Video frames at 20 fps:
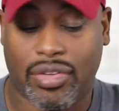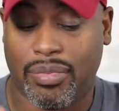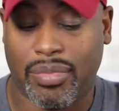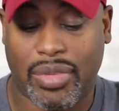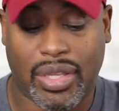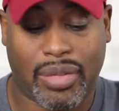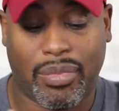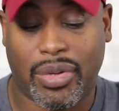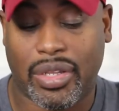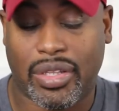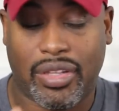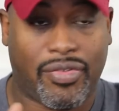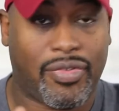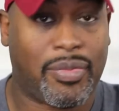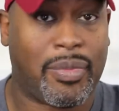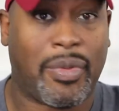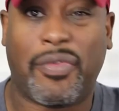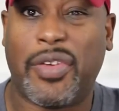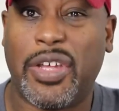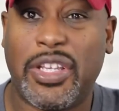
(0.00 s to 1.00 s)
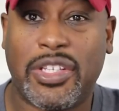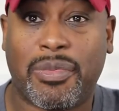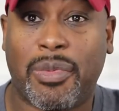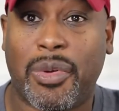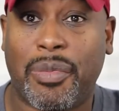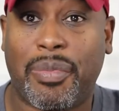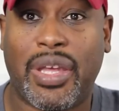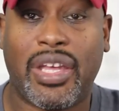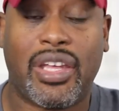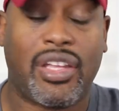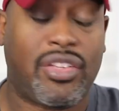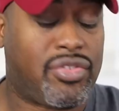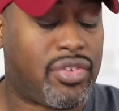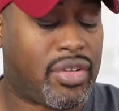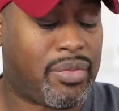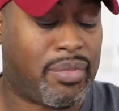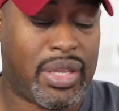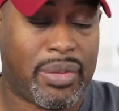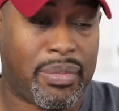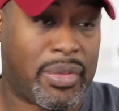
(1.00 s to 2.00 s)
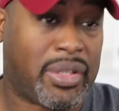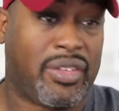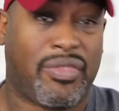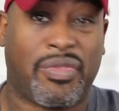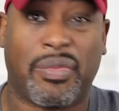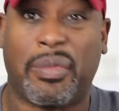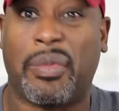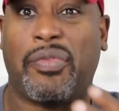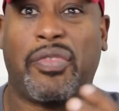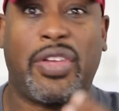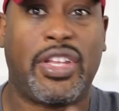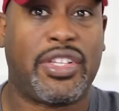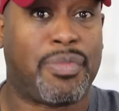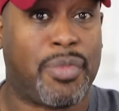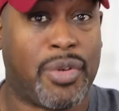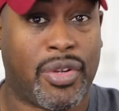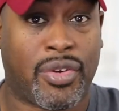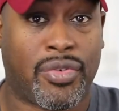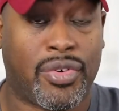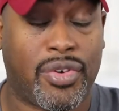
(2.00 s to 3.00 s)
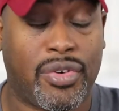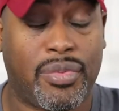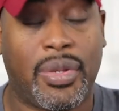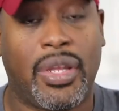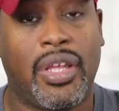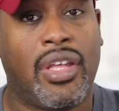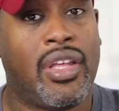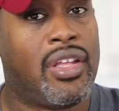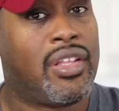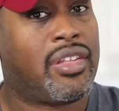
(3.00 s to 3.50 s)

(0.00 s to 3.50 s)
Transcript: you can make money from a Facebook page, you can make money from a Facebook group.